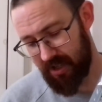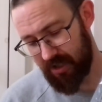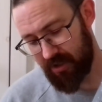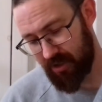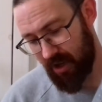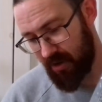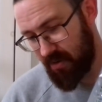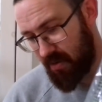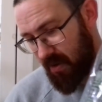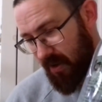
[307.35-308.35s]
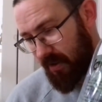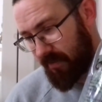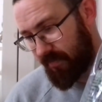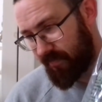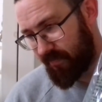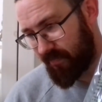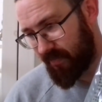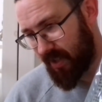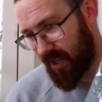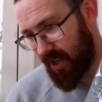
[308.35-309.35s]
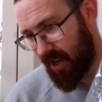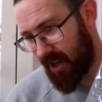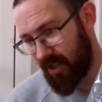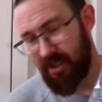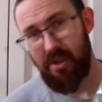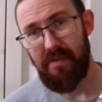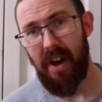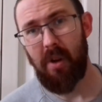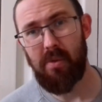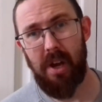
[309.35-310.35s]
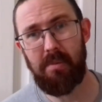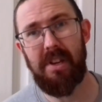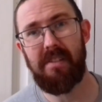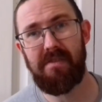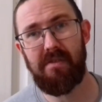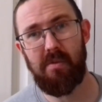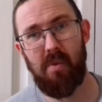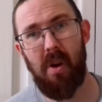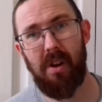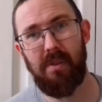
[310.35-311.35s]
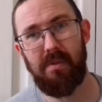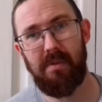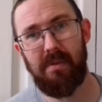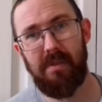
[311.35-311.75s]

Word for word: So I can sort of hold up in it for a while